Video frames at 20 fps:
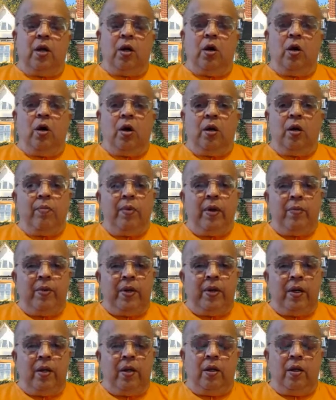or
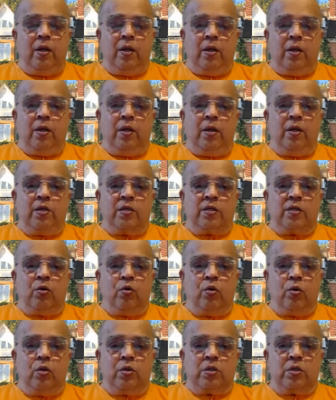maybe his
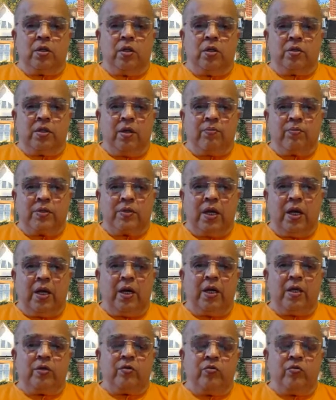old
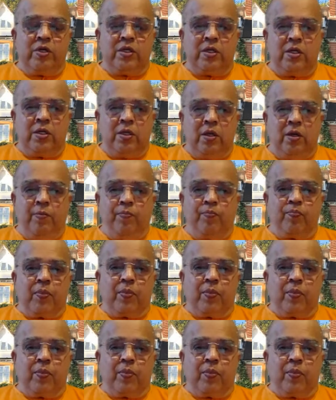samskaras which he